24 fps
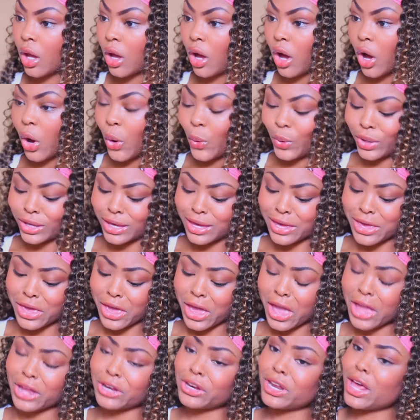
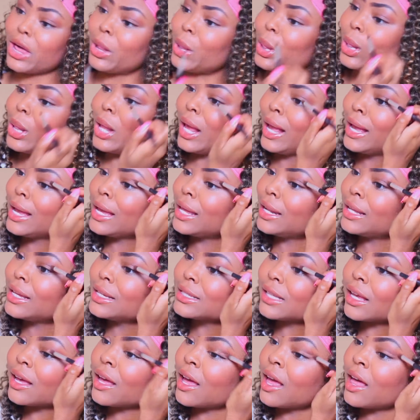Okay, now
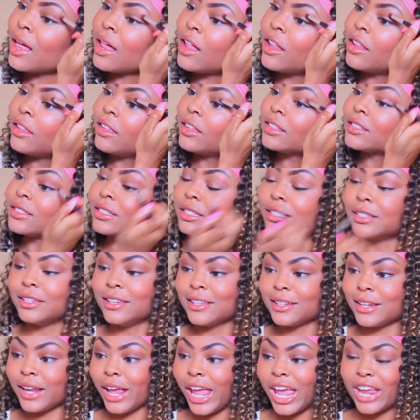ladies, let's
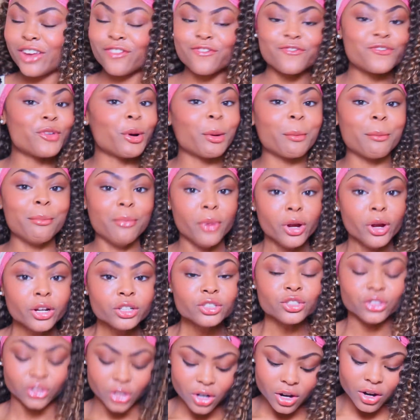get
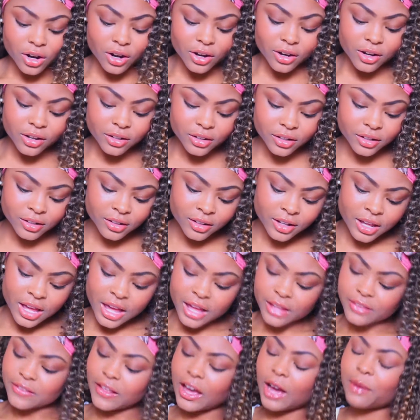information.
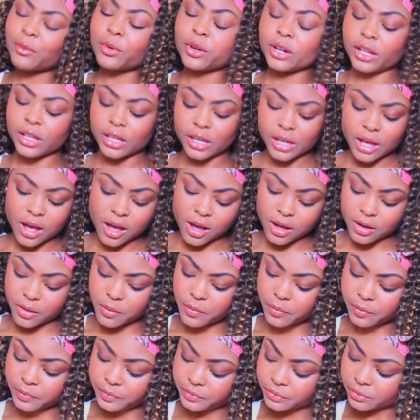Now I'm gonna get
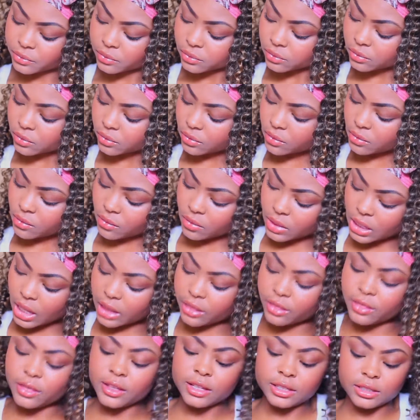
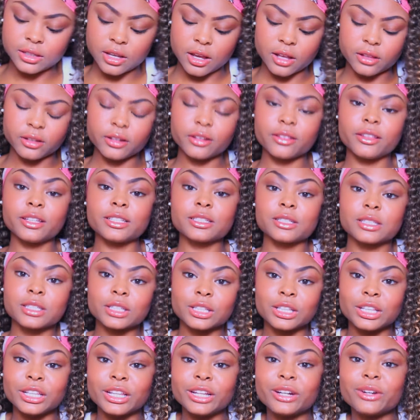this color, this
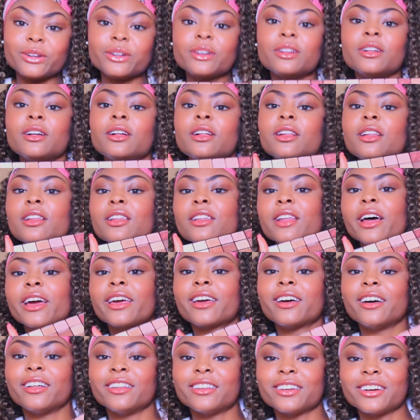little light
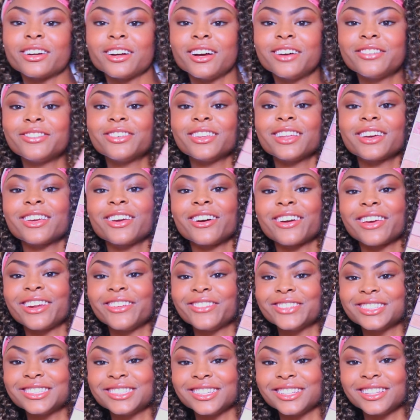color. I feel like y'all can't
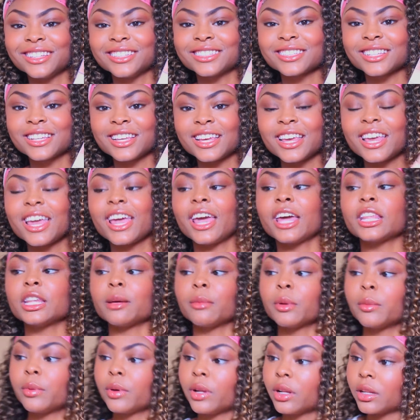even see this. Now I'm
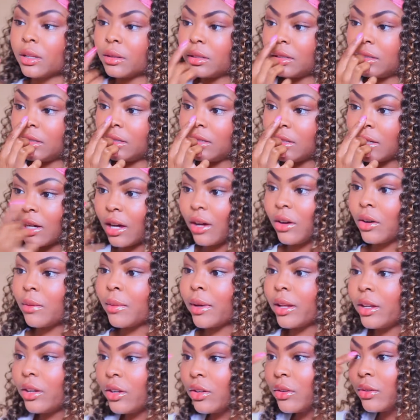gonna put a dot on my
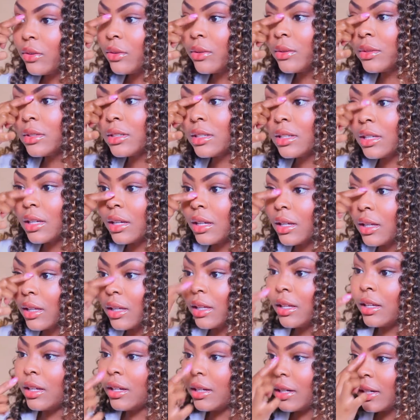nose
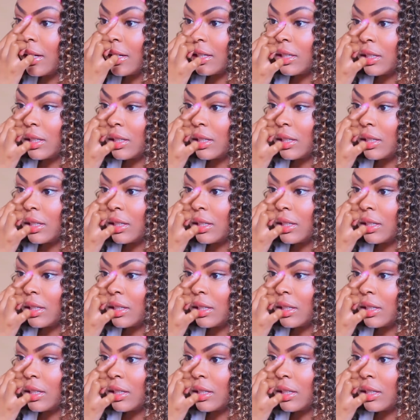here.